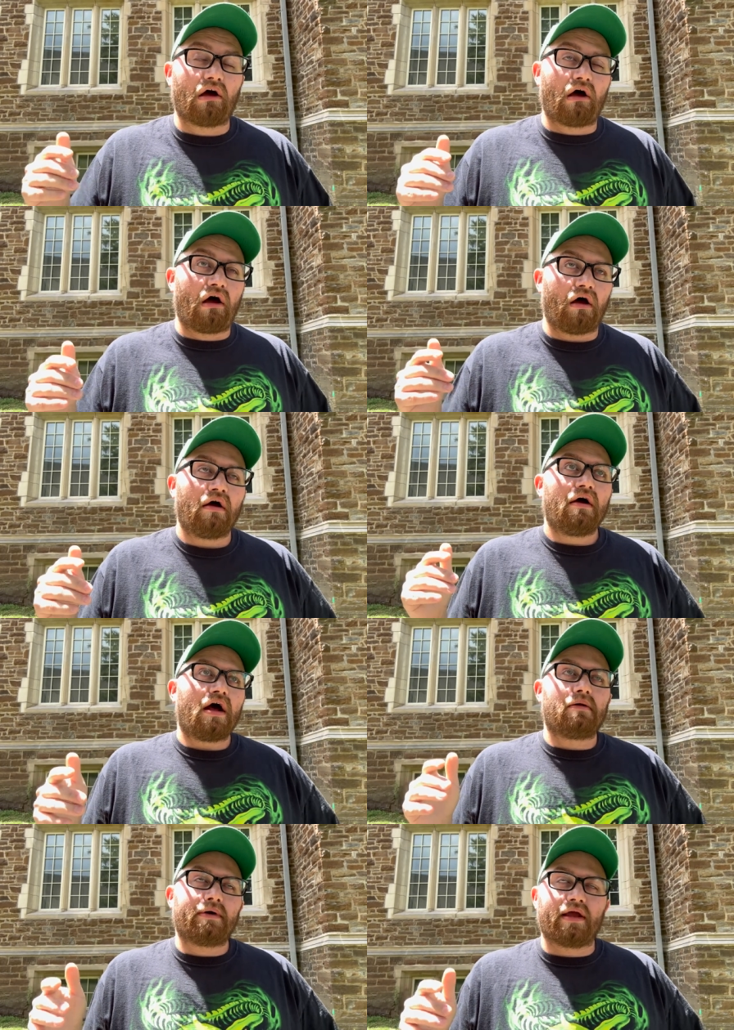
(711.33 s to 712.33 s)
oh, and
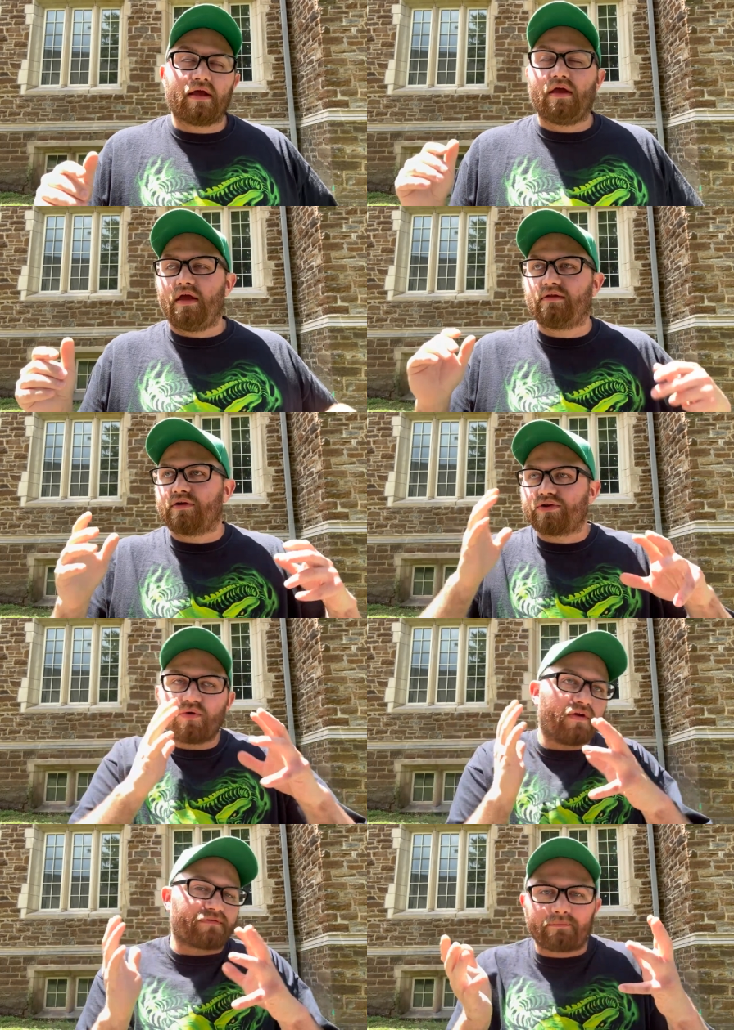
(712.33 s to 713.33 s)
I'm like, and they're
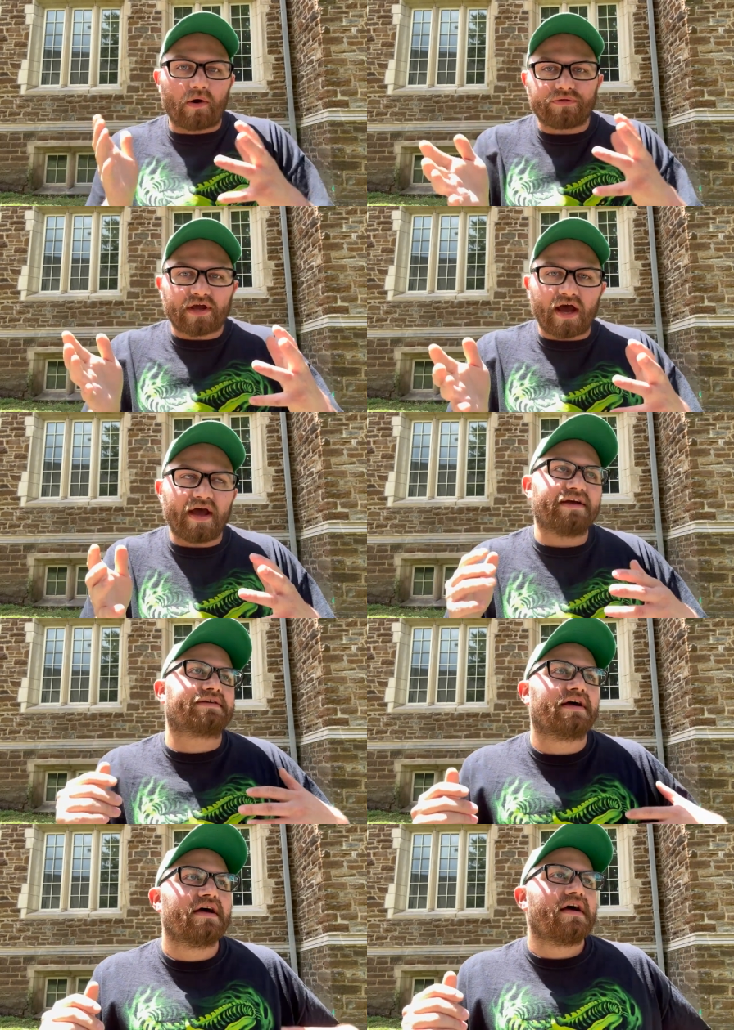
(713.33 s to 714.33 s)
doing it for both eyes,
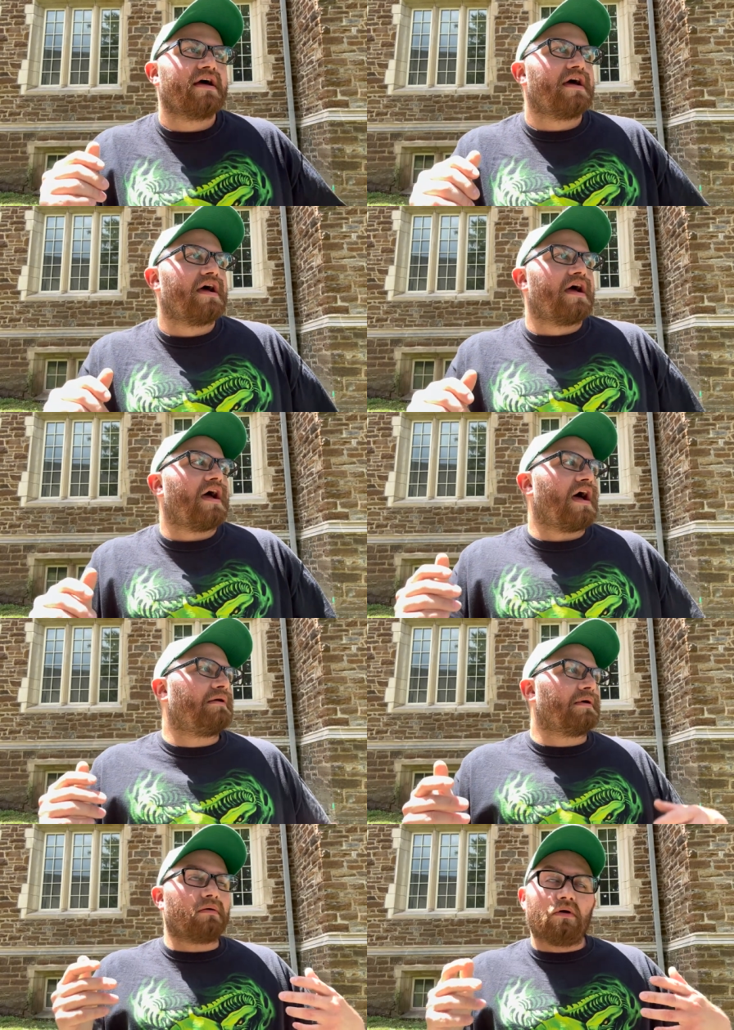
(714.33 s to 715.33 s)
and I'm
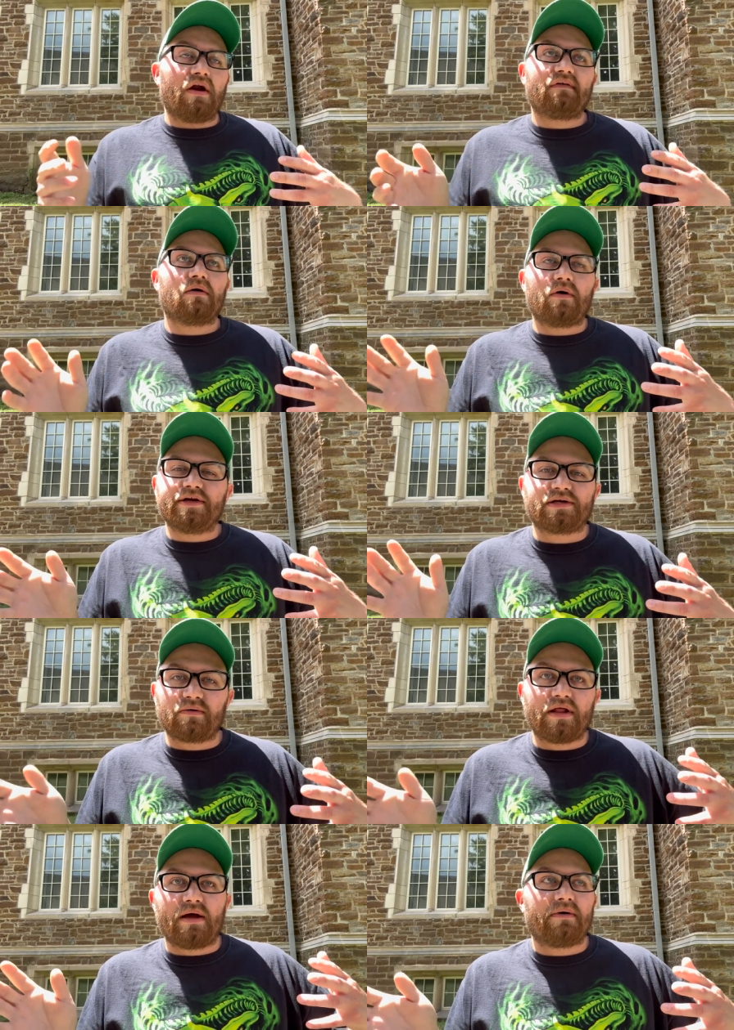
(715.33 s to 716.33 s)
like, whatever it was that,
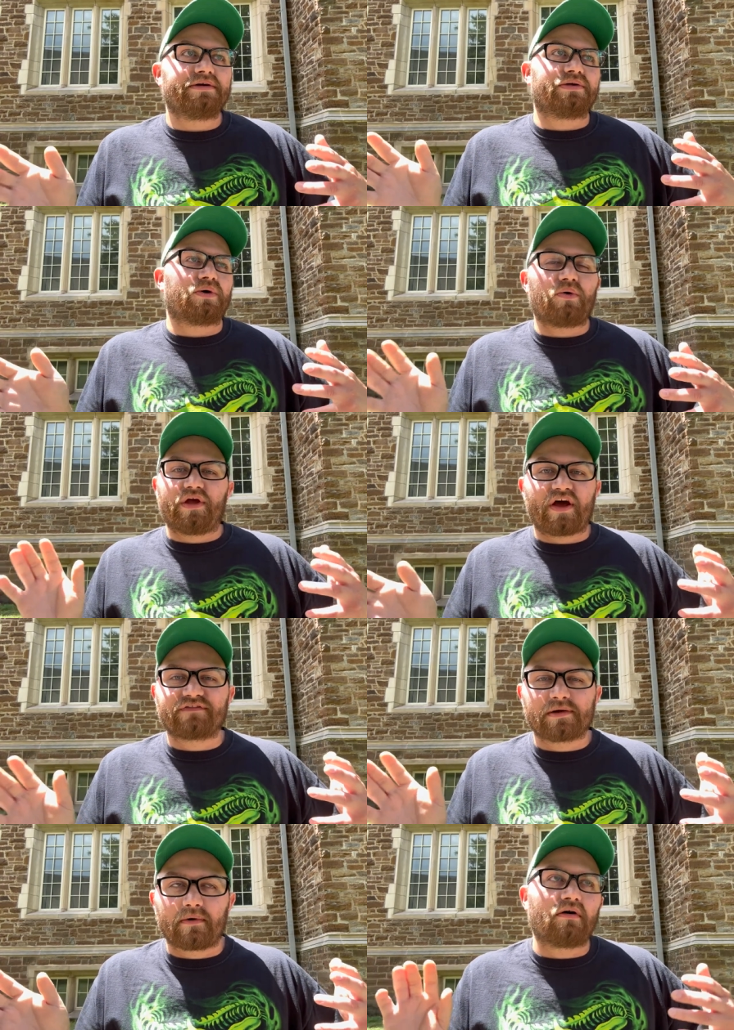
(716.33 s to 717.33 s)
that wasn't totally
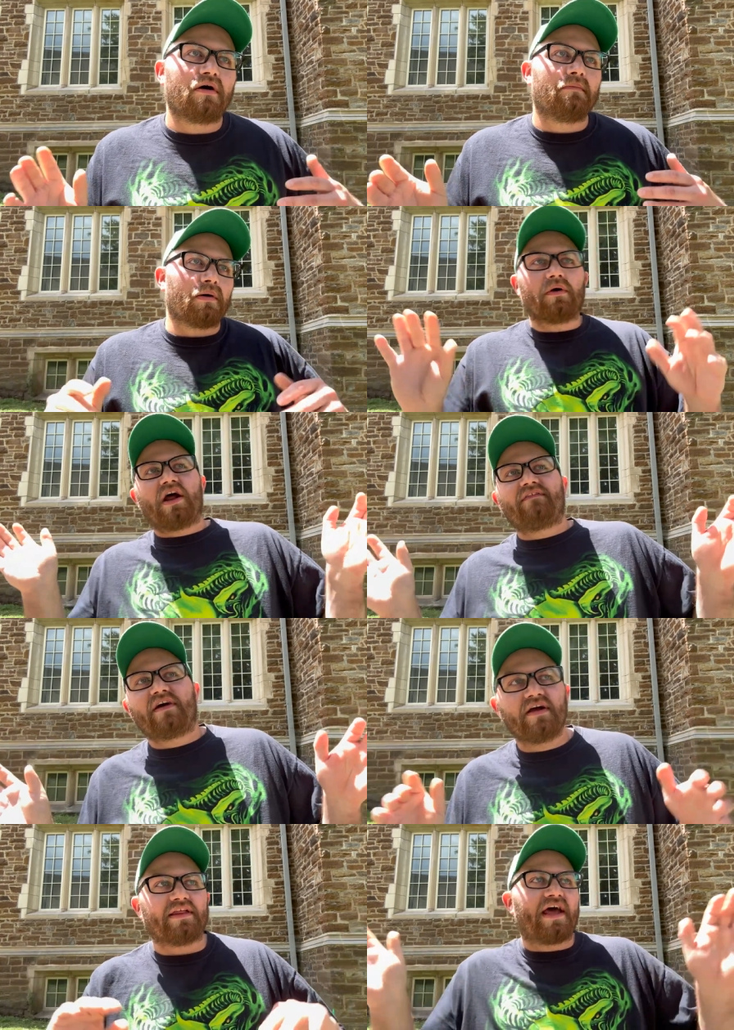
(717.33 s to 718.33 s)
comfortable, but
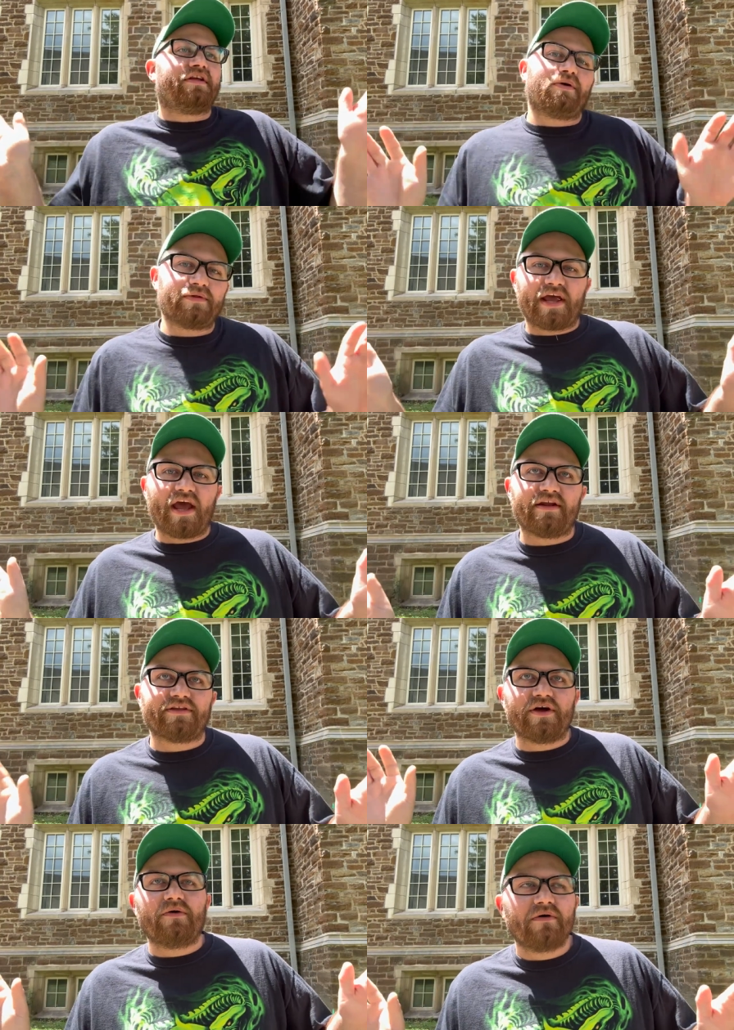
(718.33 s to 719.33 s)
whatever they had to do what they had to
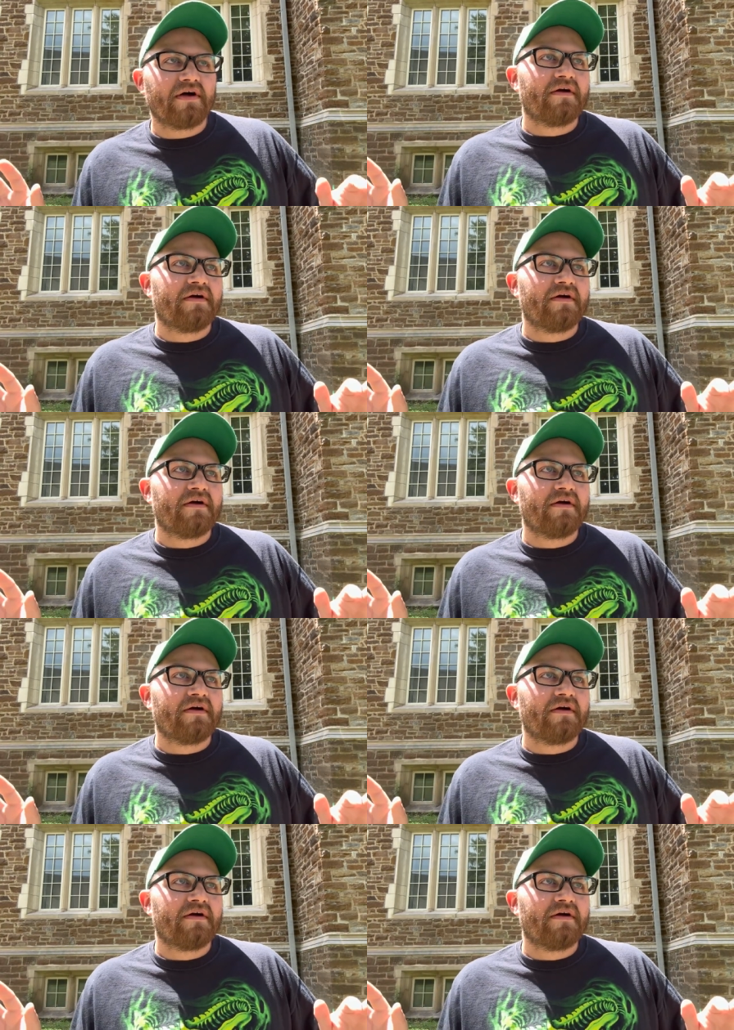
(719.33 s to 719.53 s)
do,